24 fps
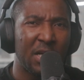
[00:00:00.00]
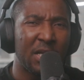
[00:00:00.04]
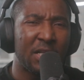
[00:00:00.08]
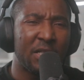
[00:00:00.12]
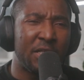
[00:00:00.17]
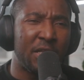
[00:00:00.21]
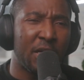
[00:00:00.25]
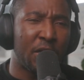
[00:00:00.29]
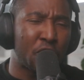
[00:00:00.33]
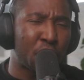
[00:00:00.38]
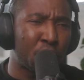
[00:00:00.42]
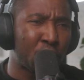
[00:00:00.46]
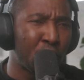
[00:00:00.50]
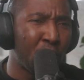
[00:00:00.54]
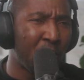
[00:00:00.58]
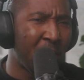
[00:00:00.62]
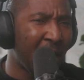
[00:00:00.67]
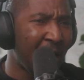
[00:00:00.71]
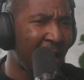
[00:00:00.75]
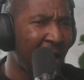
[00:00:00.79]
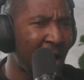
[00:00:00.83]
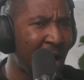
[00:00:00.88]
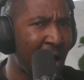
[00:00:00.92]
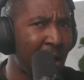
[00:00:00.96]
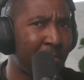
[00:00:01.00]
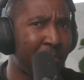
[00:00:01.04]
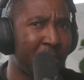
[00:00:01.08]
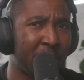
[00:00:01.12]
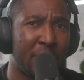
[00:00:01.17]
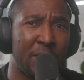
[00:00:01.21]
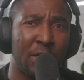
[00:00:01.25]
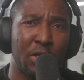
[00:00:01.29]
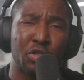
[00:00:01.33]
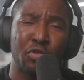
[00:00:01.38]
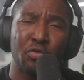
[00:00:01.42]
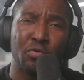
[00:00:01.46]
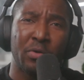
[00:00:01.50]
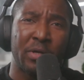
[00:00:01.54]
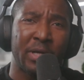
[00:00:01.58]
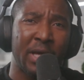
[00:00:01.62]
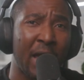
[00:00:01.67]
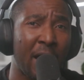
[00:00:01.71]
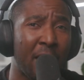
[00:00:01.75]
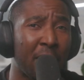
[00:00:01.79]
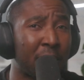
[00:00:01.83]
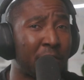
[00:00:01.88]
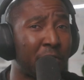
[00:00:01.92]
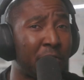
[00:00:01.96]
their true habit, their true
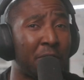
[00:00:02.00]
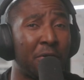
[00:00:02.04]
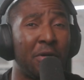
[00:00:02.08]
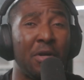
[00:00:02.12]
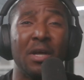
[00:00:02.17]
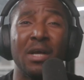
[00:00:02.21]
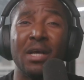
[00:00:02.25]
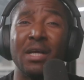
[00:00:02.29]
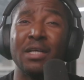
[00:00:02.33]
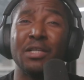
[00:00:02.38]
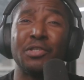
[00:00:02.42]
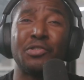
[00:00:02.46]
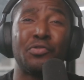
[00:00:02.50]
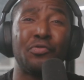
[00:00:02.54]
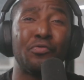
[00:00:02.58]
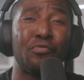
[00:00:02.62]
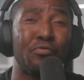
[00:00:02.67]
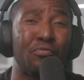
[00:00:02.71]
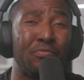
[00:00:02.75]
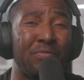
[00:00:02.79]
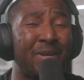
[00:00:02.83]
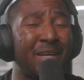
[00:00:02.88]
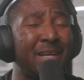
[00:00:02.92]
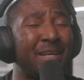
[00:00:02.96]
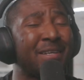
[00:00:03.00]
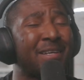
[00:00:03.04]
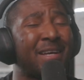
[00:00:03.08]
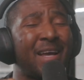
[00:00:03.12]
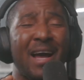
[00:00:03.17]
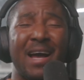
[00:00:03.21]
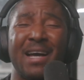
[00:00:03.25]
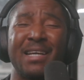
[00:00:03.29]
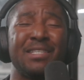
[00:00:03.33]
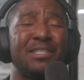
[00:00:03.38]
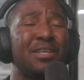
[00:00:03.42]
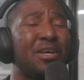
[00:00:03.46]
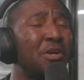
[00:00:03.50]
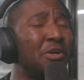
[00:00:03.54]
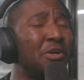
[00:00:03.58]
character. Is the guys,